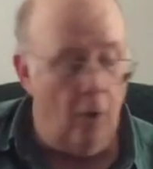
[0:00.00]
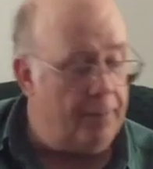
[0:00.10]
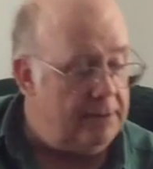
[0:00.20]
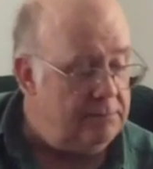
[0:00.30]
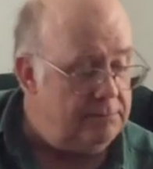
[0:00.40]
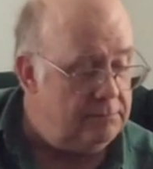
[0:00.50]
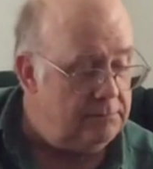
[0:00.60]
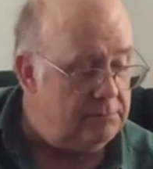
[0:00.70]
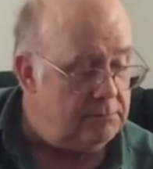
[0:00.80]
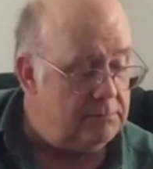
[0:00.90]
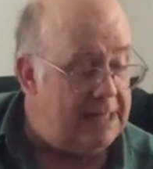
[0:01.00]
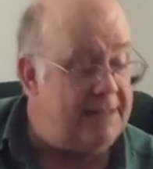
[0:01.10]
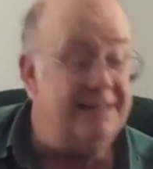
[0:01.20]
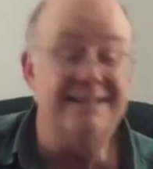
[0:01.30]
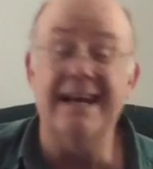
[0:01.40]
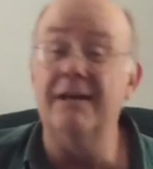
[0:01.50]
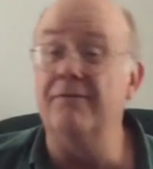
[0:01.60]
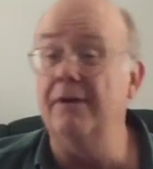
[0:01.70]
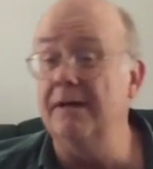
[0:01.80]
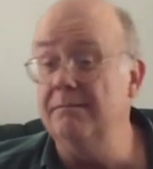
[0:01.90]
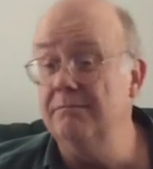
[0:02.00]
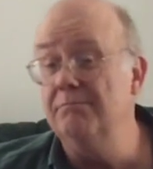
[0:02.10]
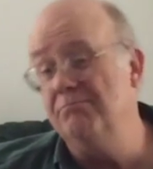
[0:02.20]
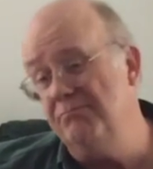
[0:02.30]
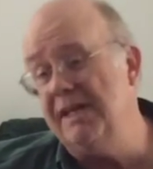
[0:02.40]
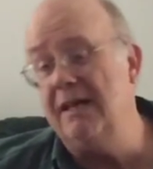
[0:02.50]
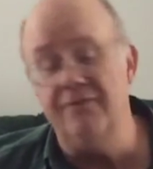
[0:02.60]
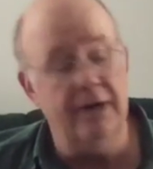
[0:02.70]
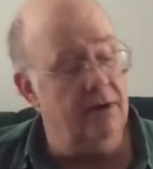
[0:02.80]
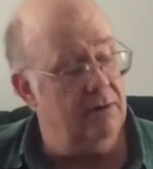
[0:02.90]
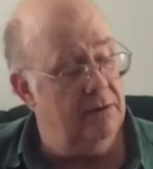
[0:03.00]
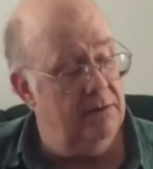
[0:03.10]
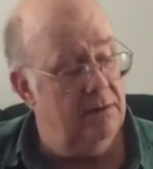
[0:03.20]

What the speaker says: open, and then 2nd fret, 2nd finger.